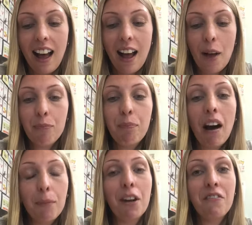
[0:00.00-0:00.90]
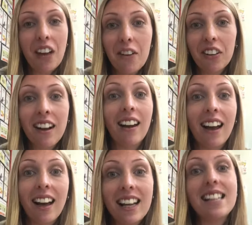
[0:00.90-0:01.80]
But my favourite
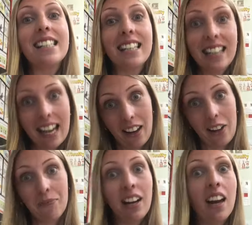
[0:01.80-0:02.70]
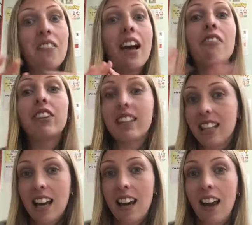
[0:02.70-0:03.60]
colour is yellow. I love
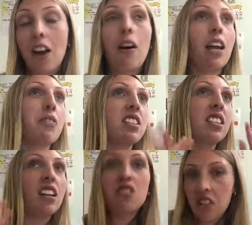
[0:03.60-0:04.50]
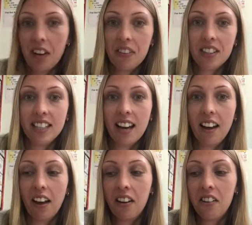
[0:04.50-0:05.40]
everything yellow. I love the sunshine that's
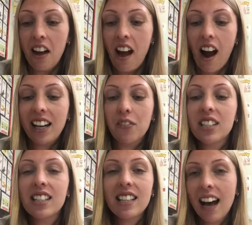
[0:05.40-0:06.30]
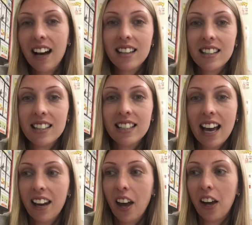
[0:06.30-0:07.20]
yellow. I love sand that's
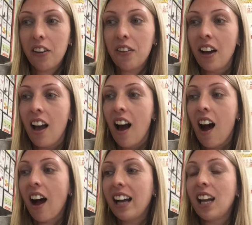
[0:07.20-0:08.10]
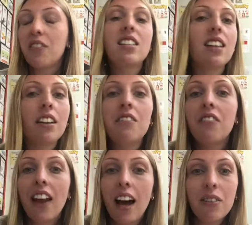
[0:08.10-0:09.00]
yellow. I love
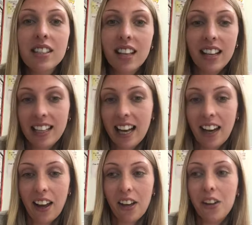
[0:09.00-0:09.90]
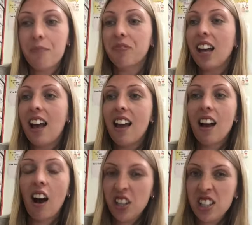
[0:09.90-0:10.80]
sunflowers that are yellow.
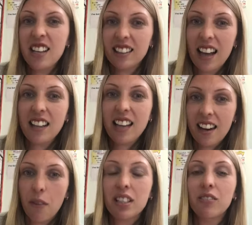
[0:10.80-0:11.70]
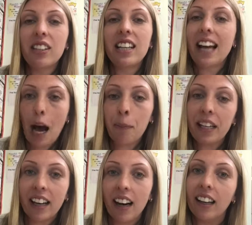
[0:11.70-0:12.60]
I just think that yellow is a really
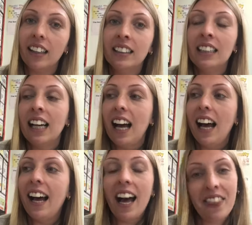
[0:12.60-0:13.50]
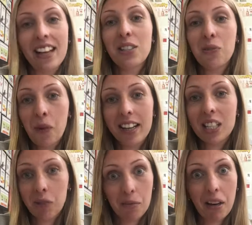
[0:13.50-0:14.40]
happy colour. And that's why
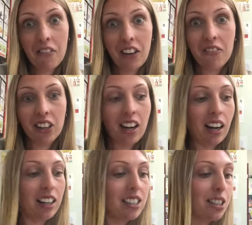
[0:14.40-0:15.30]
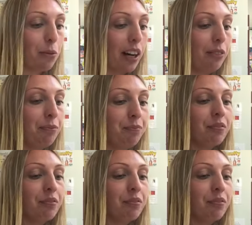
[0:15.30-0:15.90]
it's one of my favourite colours as well.